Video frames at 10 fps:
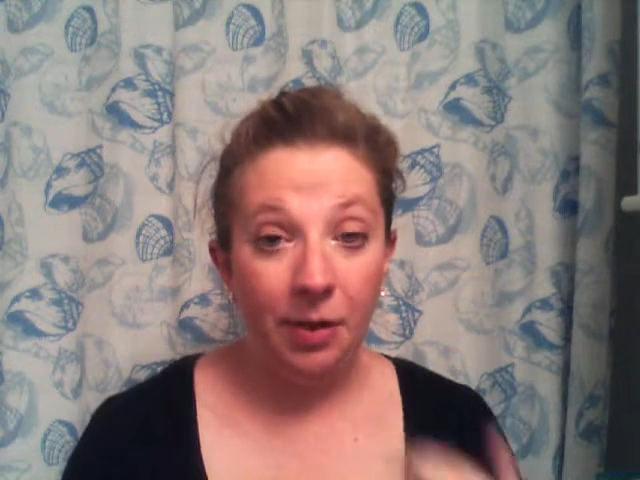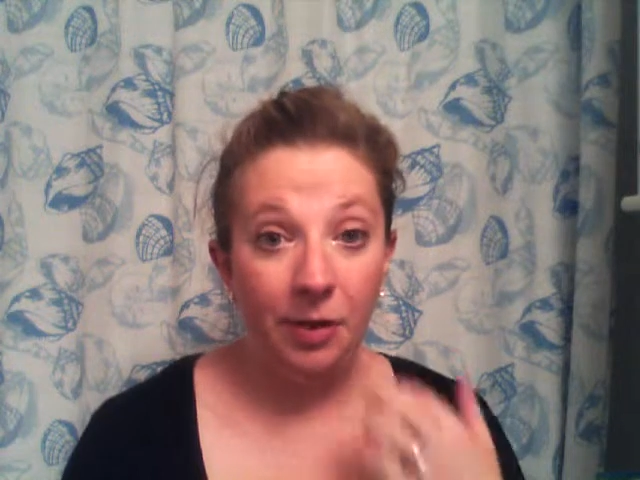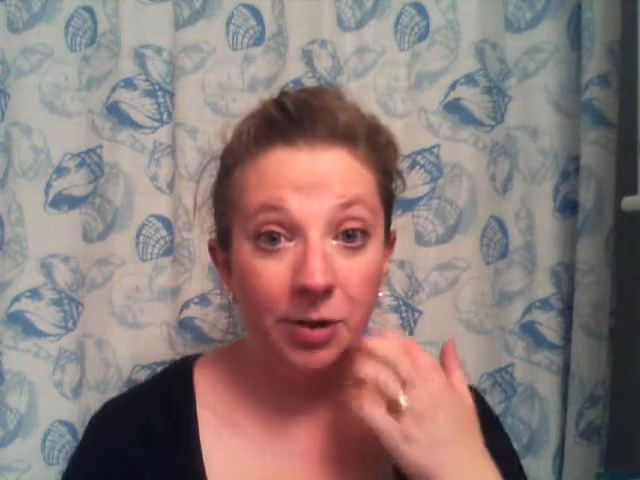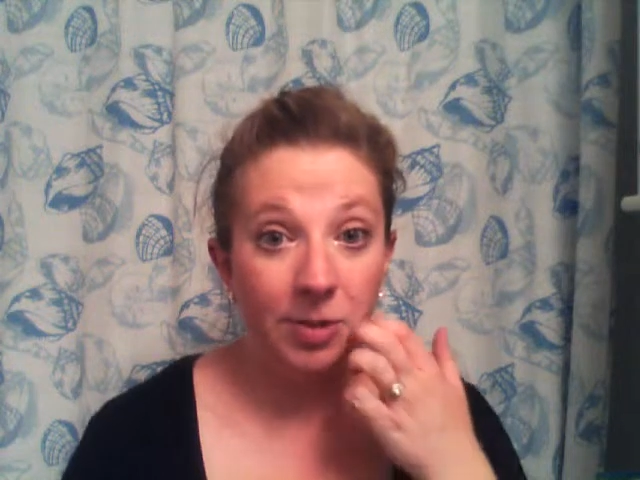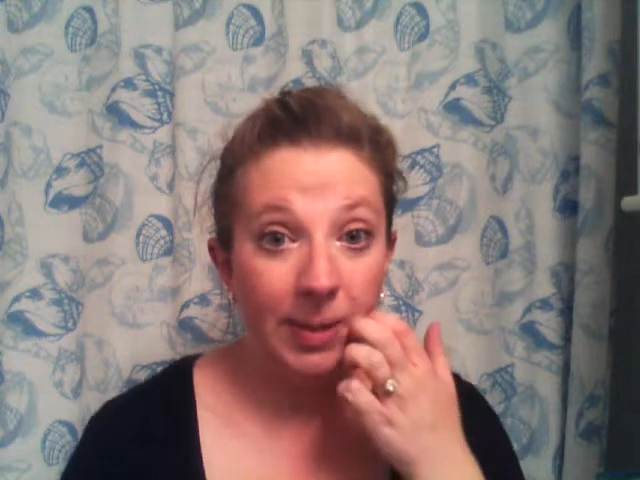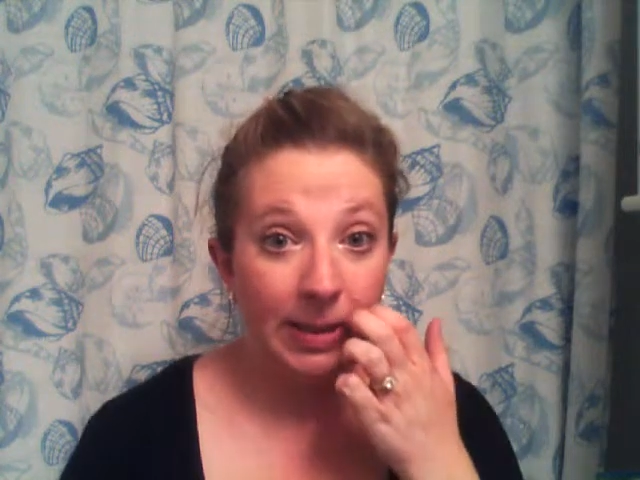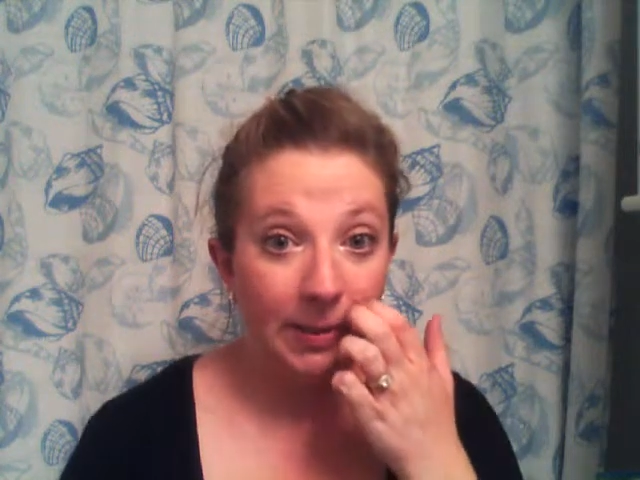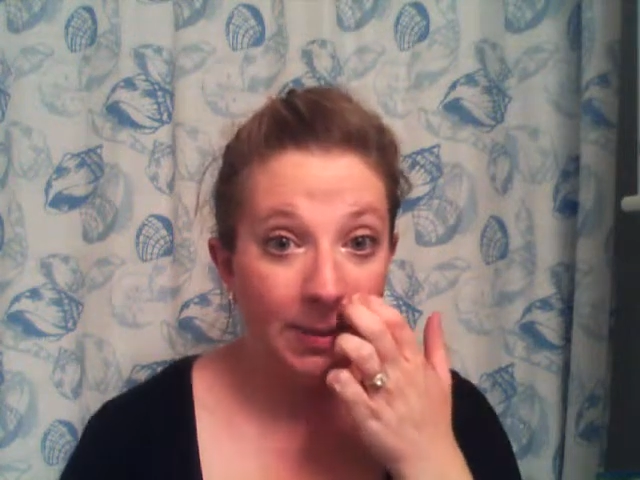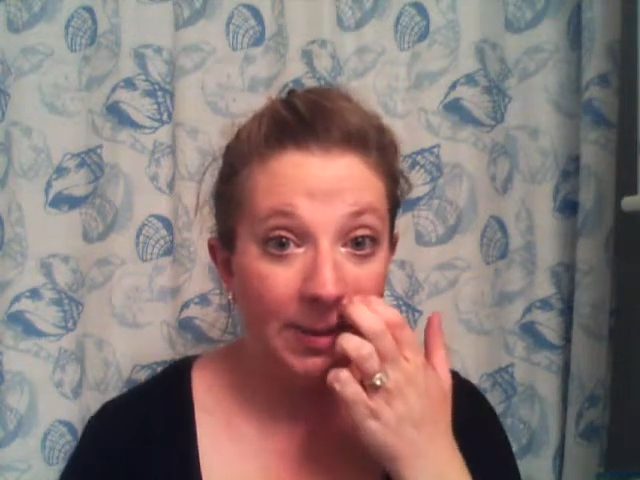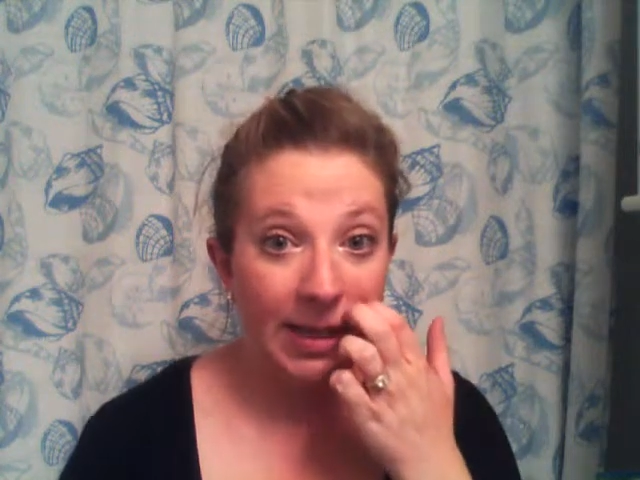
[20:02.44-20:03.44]
thirst picked up
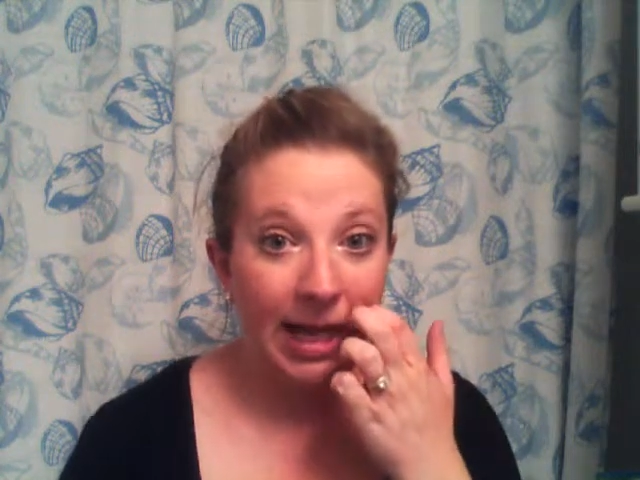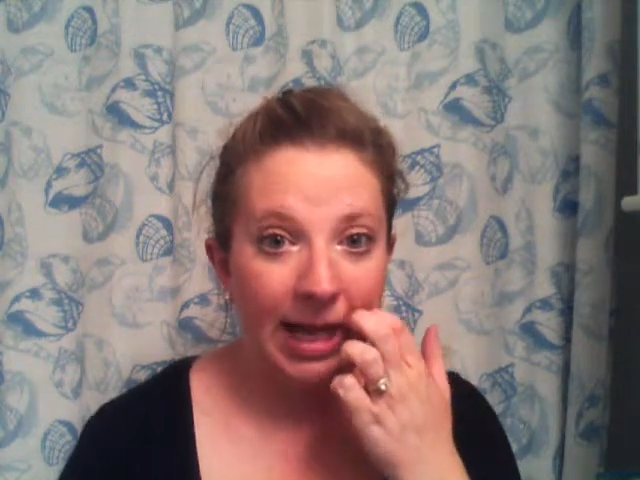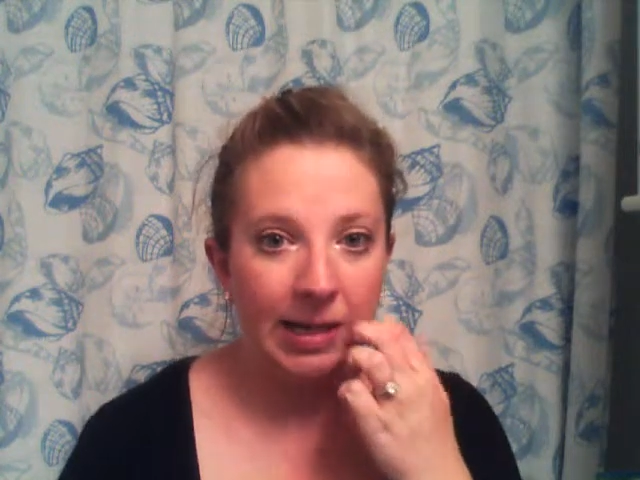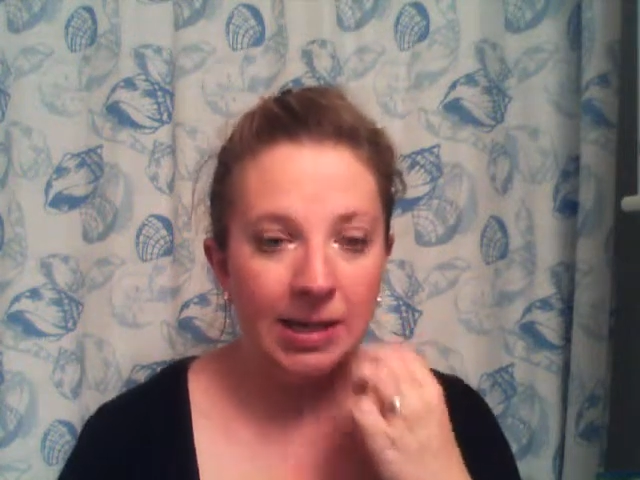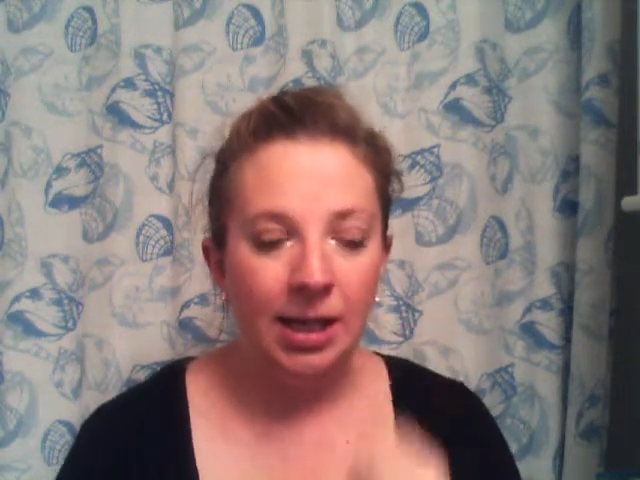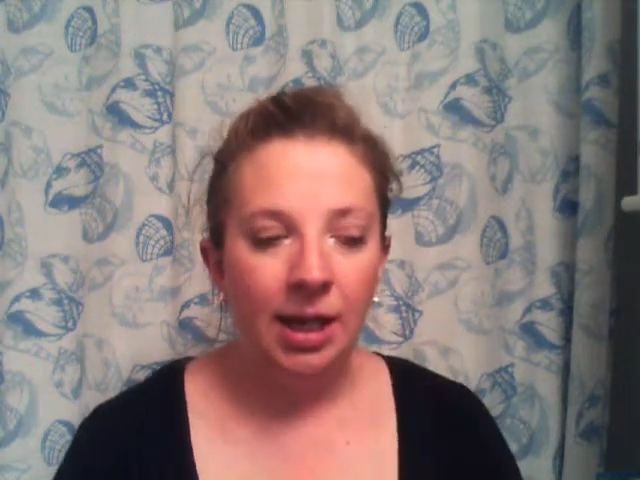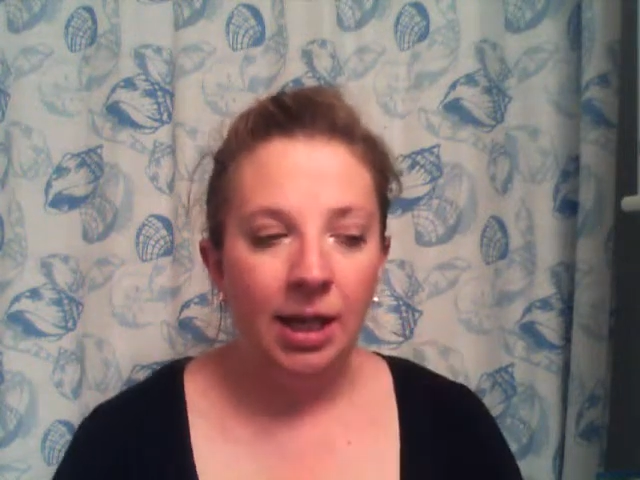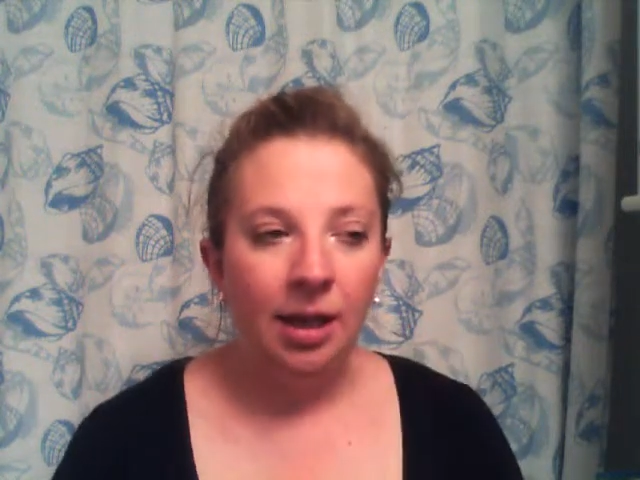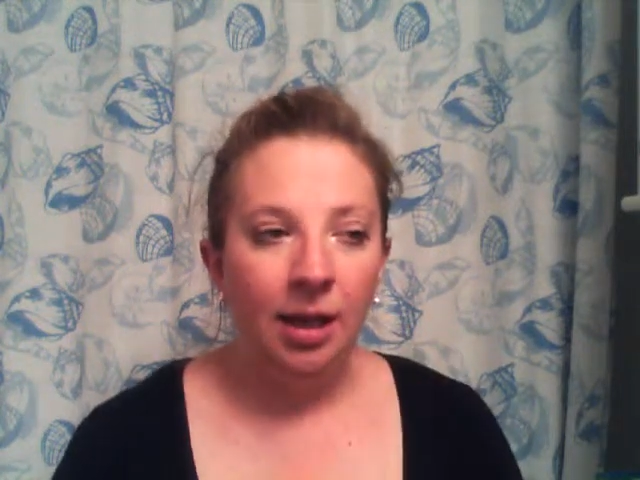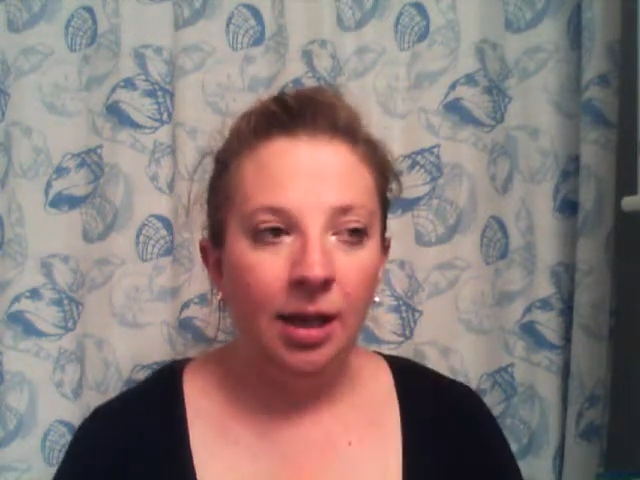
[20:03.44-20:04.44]
towards the end.
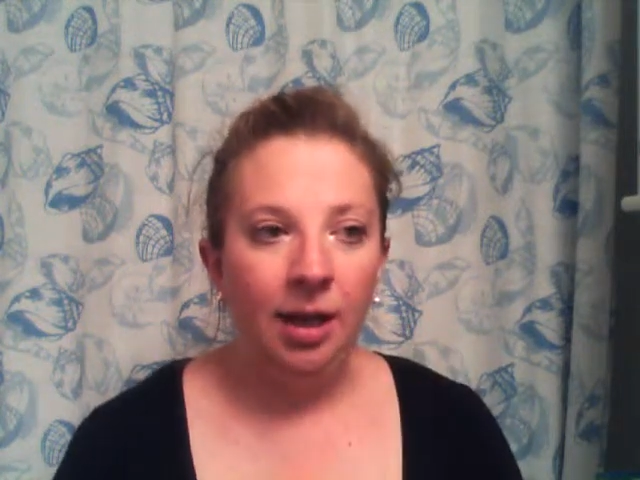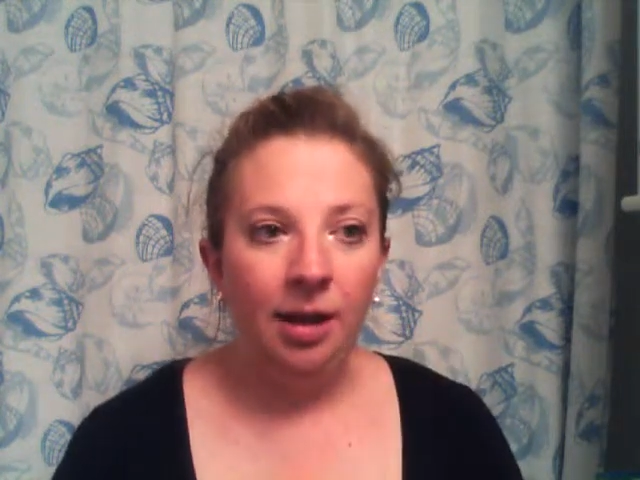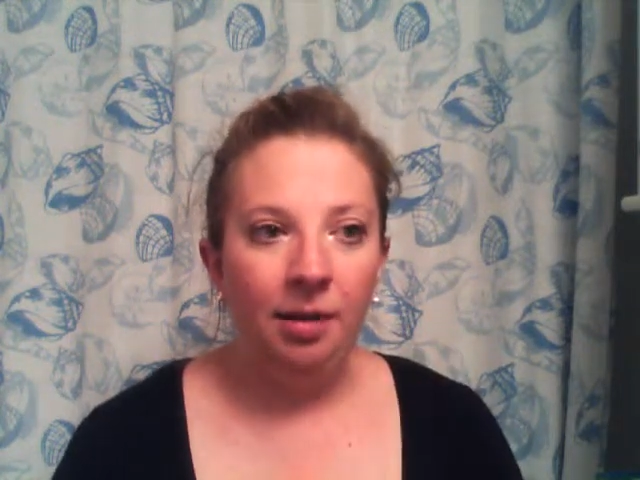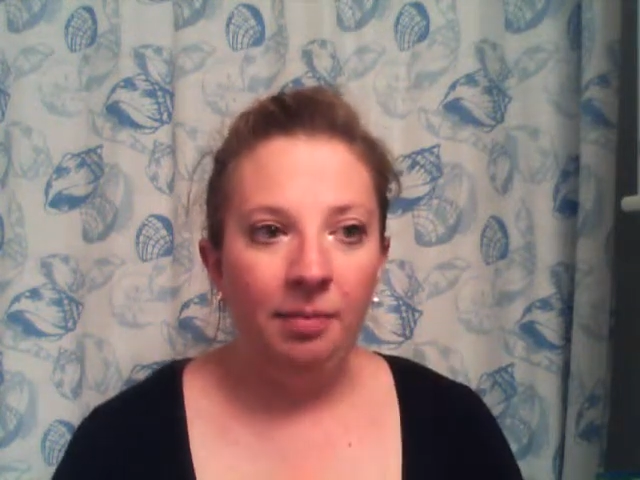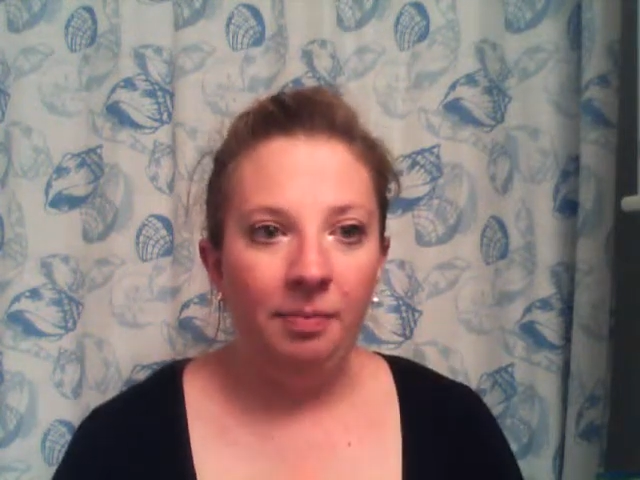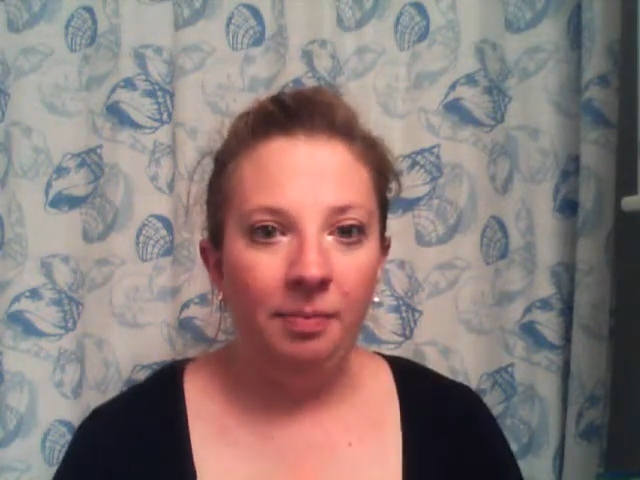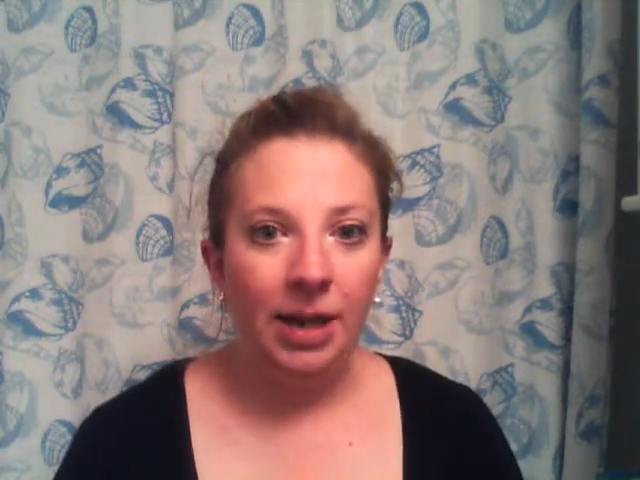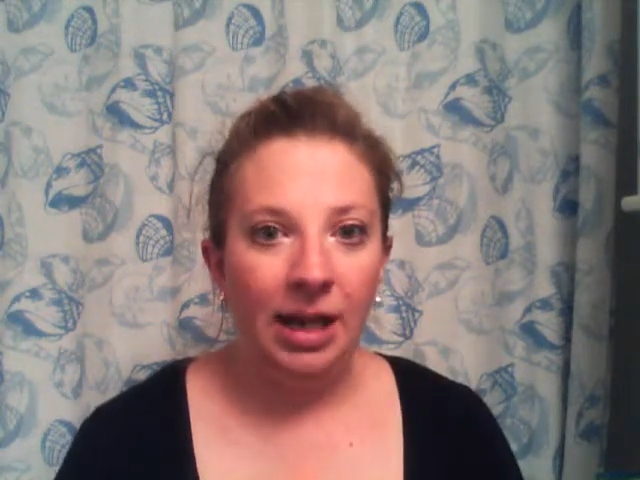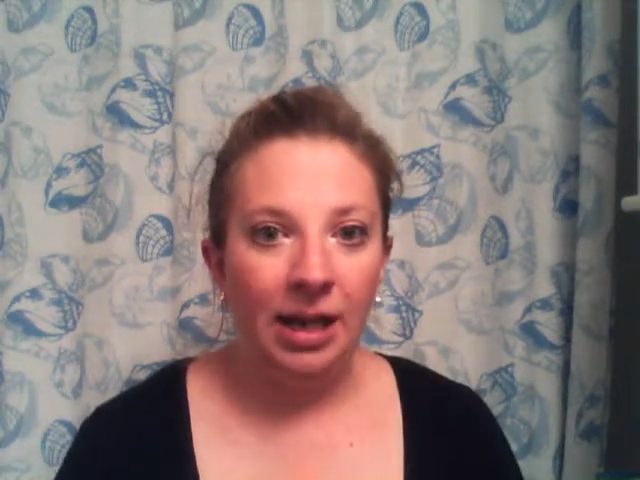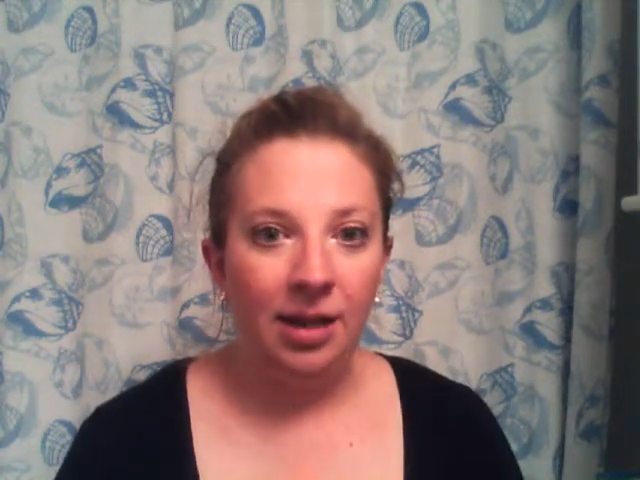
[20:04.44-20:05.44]

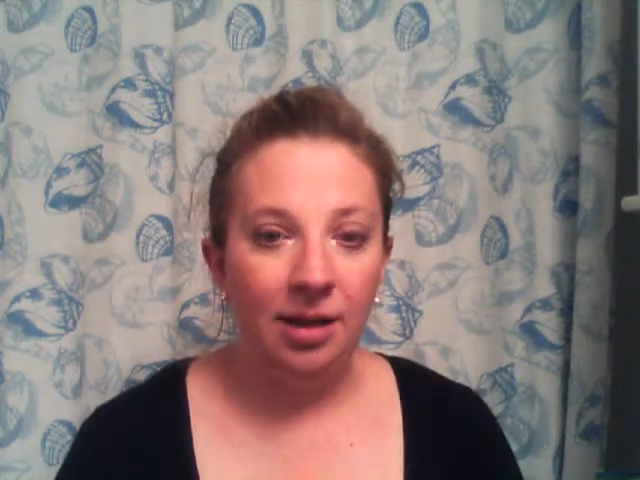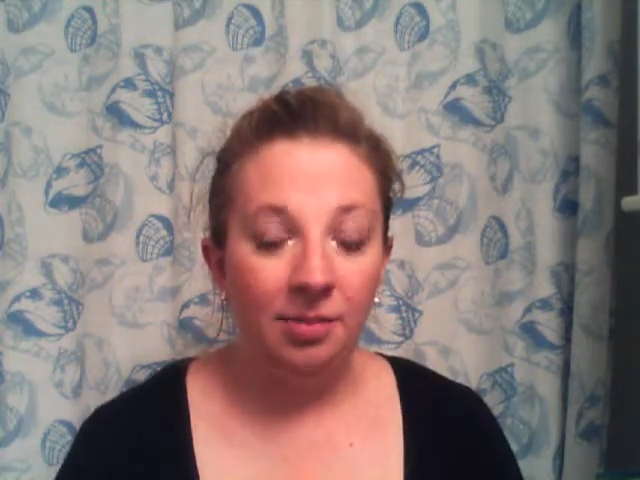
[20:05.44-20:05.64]
And I